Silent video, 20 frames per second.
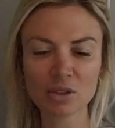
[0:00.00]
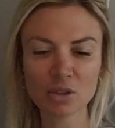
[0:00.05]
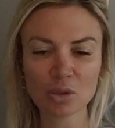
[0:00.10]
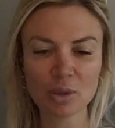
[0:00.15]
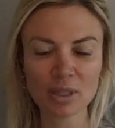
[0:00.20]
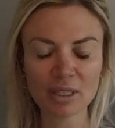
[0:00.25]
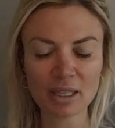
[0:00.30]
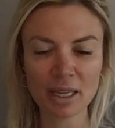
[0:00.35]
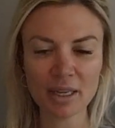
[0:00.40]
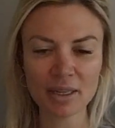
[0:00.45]

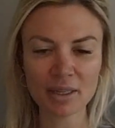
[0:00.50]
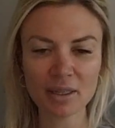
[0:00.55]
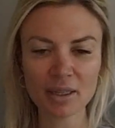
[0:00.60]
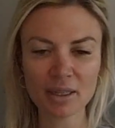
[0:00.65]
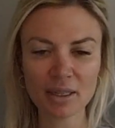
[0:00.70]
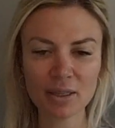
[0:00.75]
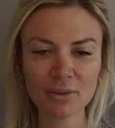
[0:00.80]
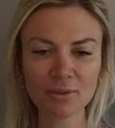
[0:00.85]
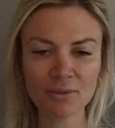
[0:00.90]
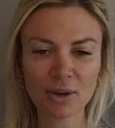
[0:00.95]
So again,
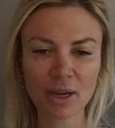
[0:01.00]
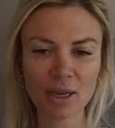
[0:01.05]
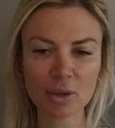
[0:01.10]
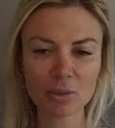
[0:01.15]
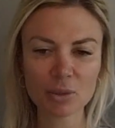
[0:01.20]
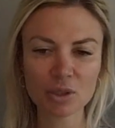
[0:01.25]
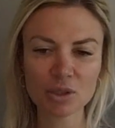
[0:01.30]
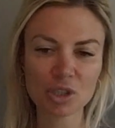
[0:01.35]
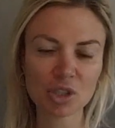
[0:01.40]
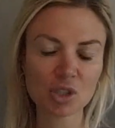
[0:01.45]
if I
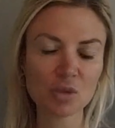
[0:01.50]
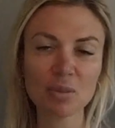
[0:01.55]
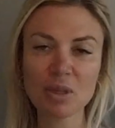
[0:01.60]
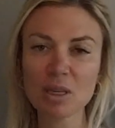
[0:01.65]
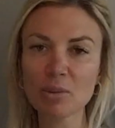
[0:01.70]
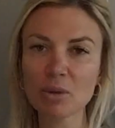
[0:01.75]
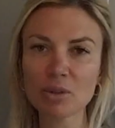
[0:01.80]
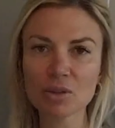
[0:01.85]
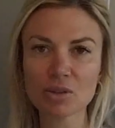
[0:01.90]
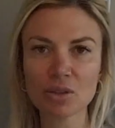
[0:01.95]
would just be
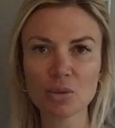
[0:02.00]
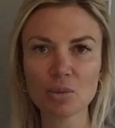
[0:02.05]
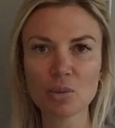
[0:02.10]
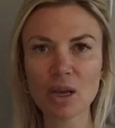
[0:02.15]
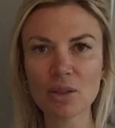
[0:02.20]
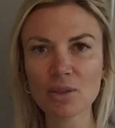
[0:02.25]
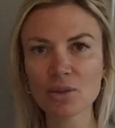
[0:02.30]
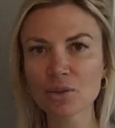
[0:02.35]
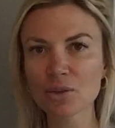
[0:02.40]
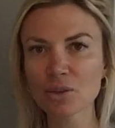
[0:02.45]
able to
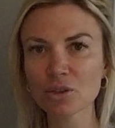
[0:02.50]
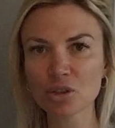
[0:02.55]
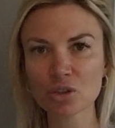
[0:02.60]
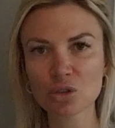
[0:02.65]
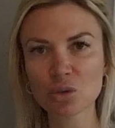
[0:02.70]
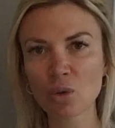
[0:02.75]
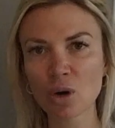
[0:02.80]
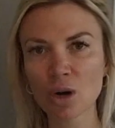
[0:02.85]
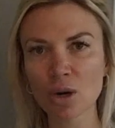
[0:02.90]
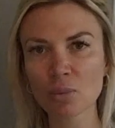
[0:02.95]
weather the
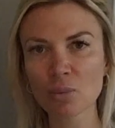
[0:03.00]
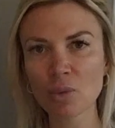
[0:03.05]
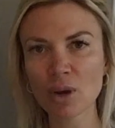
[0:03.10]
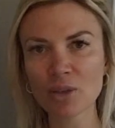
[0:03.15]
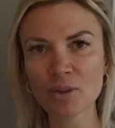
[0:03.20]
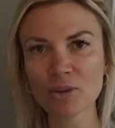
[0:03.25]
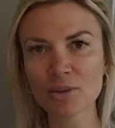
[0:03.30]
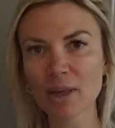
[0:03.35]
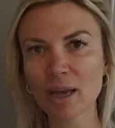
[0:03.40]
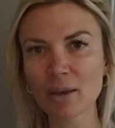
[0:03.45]
storm,
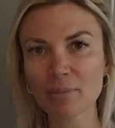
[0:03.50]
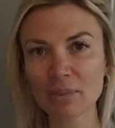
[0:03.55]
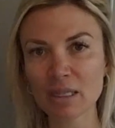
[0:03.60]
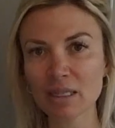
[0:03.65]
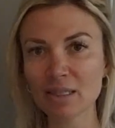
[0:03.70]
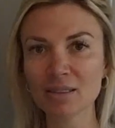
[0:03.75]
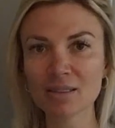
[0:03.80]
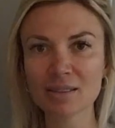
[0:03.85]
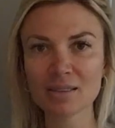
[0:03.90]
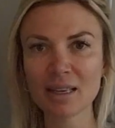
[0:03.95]
whether that
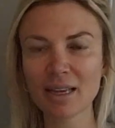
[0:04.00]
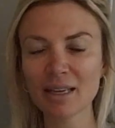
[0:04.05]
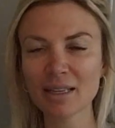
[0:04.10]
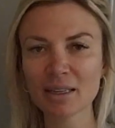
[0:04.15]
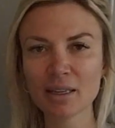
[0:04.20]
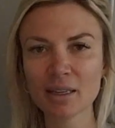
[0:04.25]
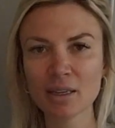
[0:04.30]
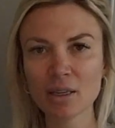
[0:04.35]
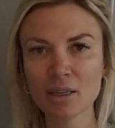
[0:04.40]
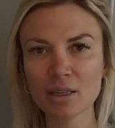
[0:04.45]
means
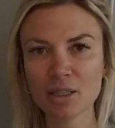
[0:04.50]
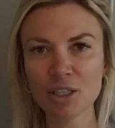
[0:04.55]
that,